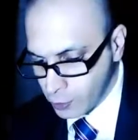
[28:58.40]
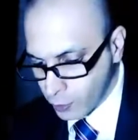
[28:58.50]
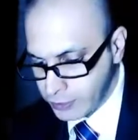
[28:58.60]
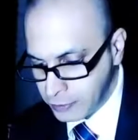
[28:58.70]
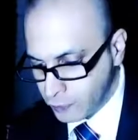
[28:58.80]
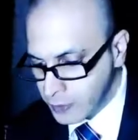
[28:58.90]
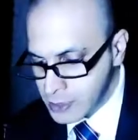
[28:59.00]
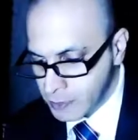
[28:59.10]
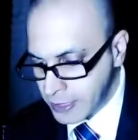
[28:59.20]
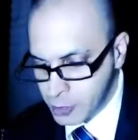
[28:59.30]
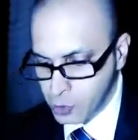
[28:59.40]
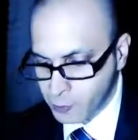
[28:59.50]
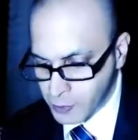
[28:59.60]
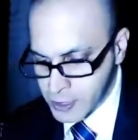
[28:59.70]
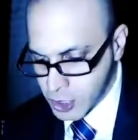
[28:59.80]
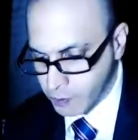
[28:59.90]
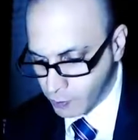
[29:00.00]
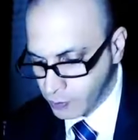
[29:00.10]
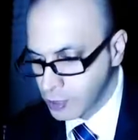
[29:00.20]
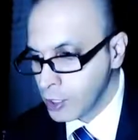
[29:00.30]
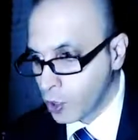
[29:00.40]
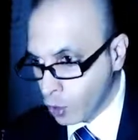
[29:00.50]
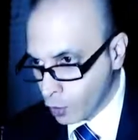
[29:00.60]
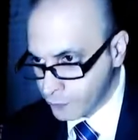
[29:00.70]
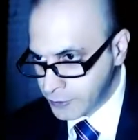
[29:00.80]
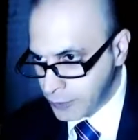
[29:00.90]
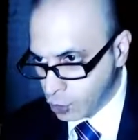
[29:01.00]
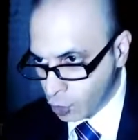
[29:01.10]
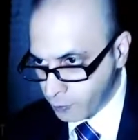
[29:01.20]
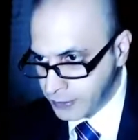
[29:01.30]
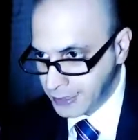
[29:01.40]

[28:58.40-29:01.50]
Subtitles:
on the fundamental principle of the common